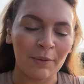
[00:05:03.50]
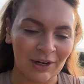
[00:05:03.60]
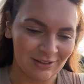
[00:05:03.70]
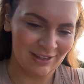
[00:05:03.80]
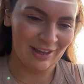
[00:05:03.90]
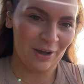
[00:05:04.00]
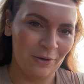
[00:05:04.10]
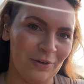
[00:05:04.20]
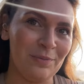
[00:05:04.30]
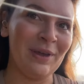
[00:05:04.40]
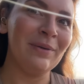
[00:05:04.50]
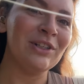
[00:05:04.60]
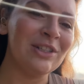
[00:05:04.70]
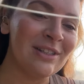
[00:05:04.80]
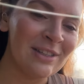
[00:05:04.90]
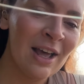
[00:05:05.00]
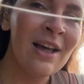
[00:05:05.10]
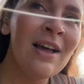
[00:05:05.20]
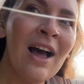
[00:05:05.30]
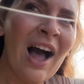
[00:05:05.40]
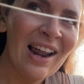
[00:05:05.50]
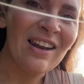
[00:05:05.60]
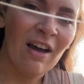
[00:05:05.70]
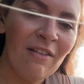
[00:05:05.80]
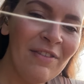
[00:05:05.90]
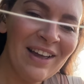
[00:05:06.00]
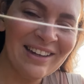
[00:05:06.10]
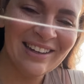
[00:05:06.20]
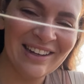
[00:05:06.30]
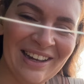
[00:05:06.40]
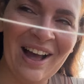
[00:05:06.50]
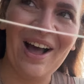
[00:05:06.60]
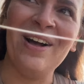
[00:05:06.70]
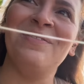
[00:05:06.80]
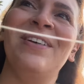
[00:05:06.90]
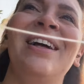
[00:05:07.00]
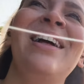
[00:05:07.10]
one else can get hold of me, which is I love. And